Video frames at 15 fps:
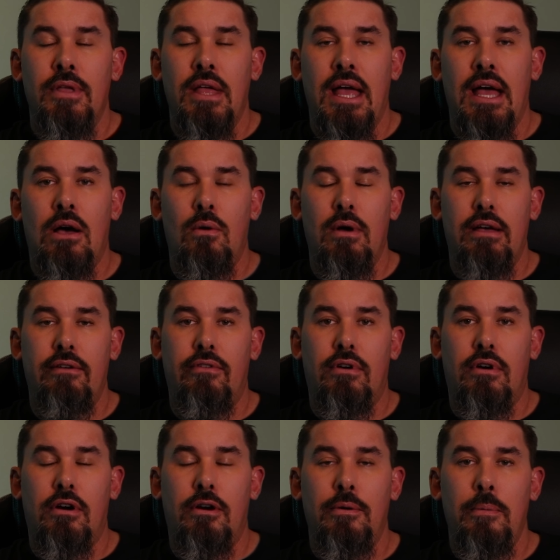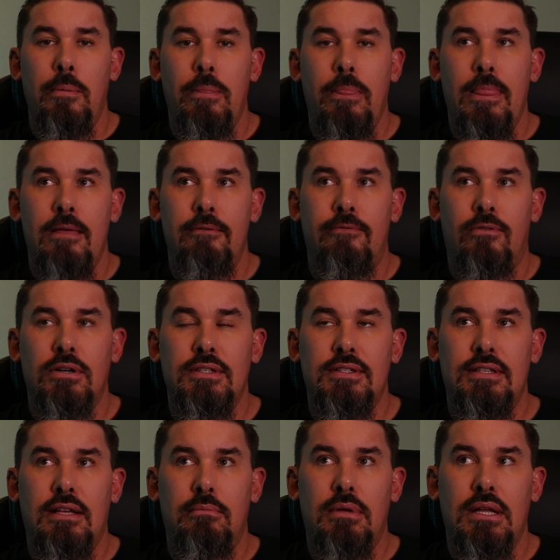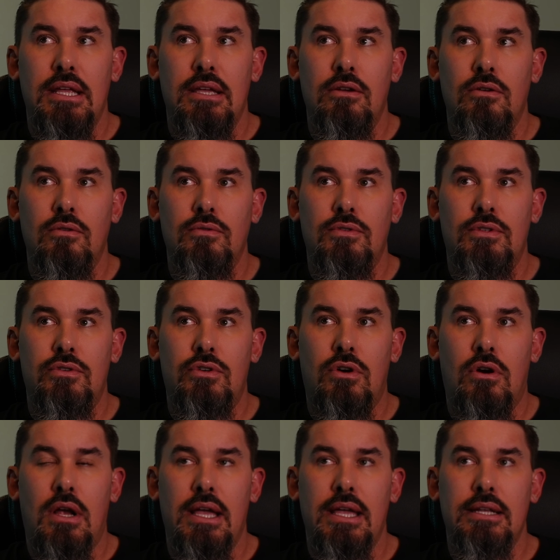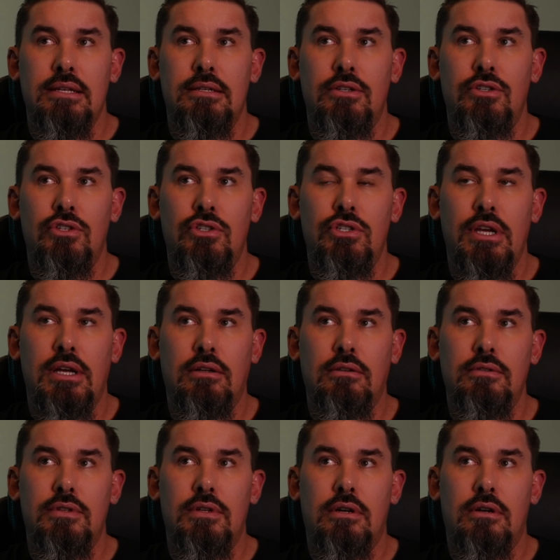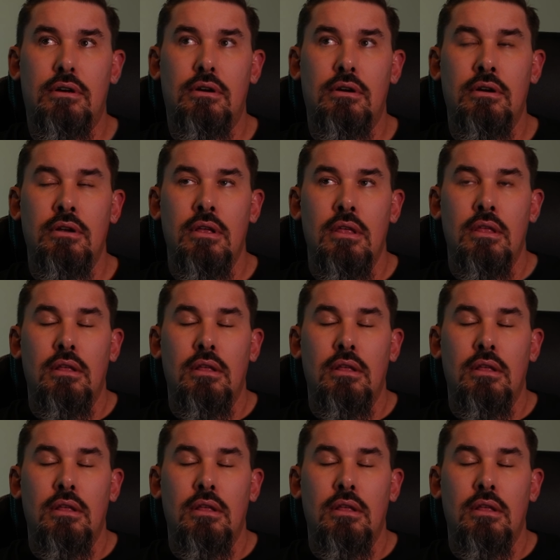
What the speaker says: However, for somebody who's trying to shelter